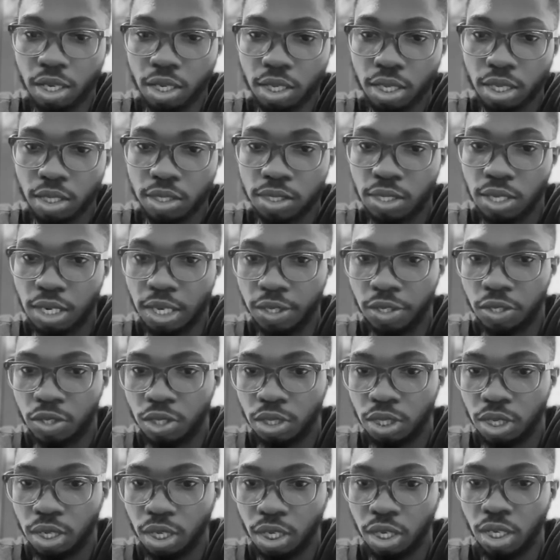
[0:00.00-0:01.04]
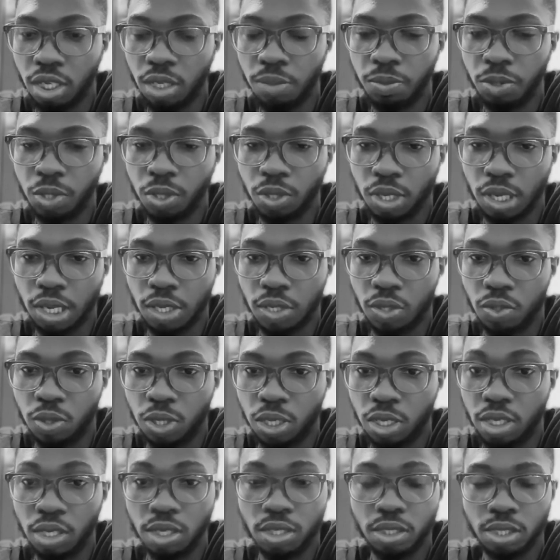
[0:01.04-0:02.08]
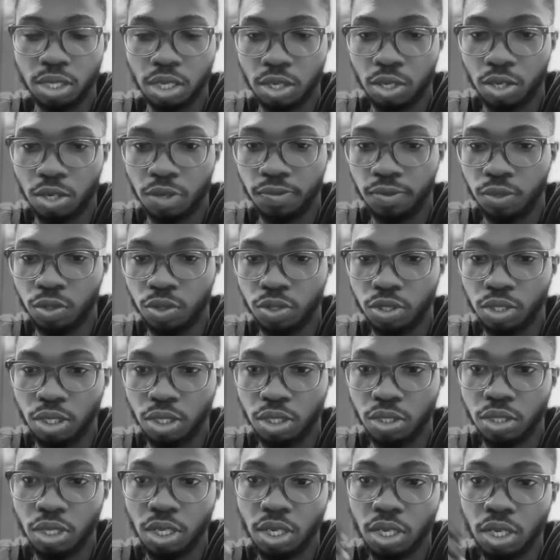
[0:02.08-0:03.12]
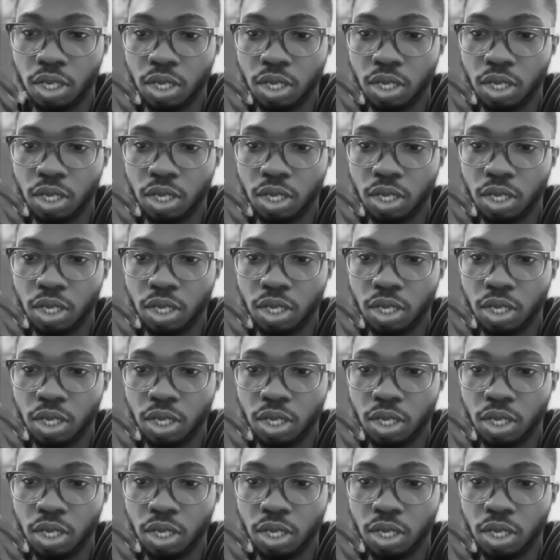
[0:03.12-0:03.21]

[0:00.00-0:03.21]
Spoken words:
things like your name, your address, and all of those things.